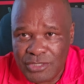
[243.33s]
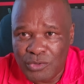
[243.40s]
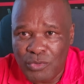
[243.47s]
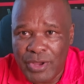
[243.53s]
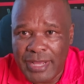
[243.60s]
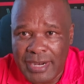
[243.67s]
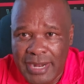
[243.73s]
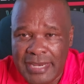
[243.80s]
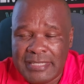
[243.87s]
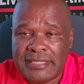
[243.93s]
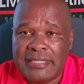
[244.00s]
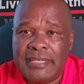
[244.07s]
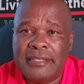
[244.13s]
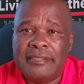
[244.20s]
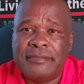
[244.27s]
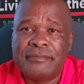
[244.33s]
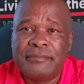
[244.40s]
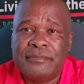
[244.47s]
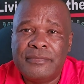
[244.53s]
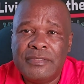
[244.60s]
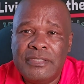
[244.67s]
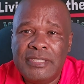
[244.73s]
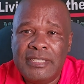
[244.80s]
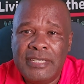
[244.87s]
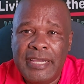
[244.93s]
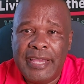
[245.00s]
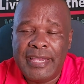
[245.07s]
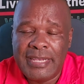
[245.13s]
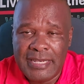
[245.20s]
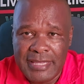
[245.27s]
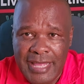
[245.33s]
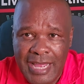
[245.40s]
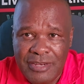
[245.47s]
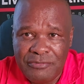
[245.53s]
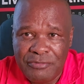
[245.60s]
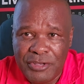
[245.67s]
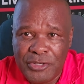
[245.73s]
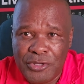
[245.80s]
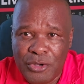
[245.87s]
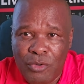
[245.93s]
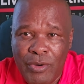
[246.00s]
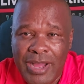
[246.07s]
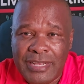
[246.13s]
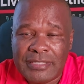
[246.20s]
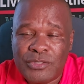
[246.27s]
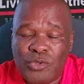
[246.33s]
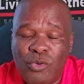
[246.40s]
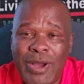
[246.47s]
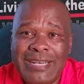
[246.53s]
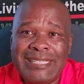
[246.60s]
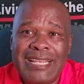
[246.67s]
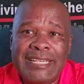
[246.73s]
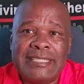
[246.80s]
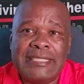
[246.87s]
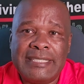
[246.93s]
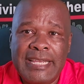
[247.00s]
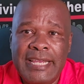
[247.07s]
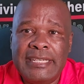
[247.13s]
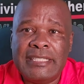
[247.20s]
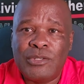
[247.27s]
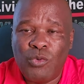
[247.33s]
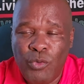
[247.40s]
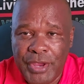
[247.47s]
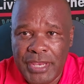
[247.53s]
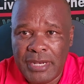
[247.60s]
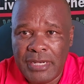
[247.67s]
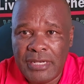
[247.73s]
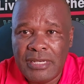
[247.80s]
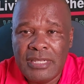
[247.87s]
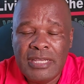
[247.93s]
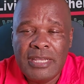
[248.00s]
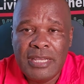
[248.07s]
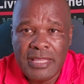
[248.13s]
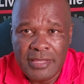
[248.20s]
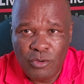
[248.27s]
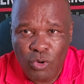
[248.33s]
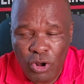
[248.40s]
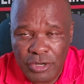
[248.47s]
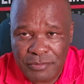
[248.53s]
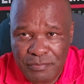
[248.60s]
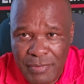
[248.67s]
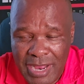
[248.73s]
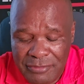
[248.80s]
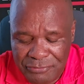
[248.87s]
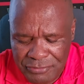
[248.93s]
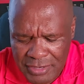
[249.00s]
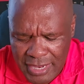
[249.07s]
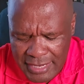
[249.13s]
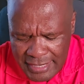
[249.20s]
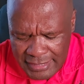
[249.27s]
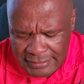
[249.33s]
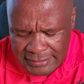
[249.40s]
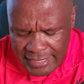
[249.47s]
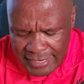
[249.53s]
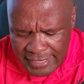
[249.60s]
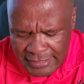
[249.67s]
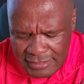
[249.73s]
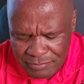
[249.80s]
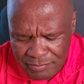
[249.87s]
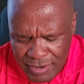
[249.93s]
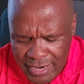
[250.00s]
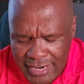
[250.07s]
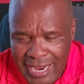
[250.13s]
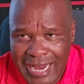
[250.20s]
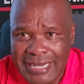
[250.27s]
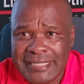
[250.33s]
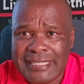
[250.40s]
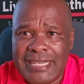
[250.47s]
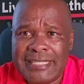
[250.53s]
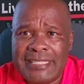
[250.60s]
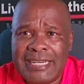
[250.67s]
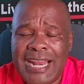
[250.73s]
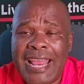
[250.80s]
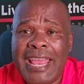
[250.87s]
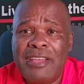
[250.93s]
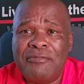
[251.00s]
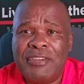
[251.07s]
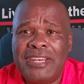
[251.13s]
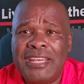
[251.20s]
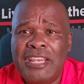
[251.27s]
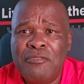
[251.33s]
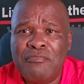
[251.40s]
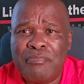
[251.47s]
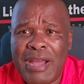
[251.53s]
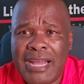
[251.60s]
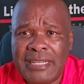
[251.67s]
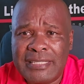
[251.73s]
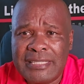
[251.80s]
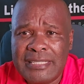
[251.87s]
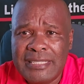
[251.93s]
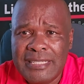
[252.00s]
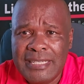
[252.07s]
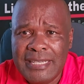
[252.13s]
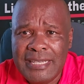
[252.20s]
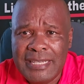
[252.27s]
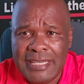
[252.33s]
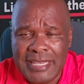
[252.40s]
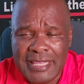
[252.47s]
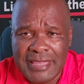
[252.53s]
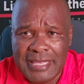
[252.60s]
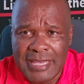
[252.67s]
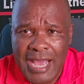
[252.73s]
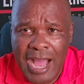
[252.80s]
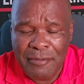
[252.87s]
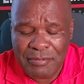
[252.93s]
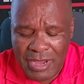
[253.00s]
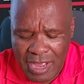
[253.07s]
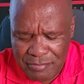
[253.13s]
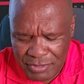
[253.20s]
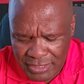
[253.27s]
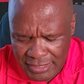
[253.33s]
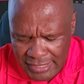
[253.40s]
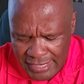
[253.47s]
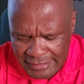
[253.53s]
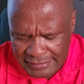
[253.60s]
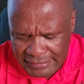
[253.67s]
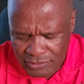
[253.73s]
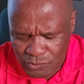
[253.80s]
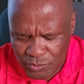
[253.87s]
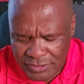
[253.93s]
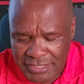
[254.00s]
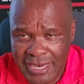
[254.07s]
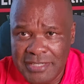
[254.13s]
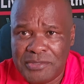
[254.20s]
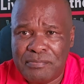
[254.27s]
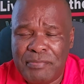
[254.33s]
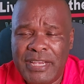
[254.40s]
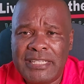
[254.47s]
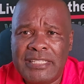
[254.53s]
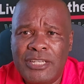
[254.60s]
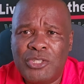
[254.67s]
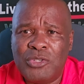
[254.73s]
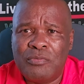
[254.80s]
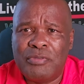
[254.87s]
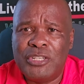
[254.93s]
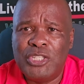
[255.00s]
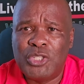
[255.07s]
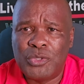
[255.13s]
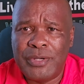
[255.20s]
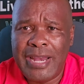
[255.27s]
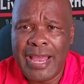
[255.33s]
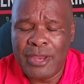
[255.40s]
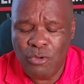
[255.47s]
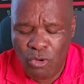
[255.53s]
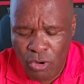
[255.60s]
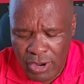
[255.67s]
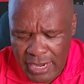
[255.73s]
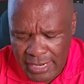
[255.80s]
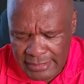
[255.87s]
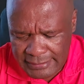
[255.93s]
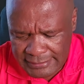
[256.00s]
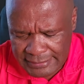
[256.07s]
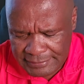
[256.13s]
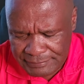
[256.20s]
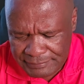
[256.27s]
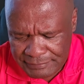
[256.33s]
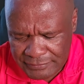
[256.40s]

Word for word: that we're raising in that video was to what extent will the gold mafia as aired by Al Jazeera have an impact in the upcoming elections, which are expected to be in July, August.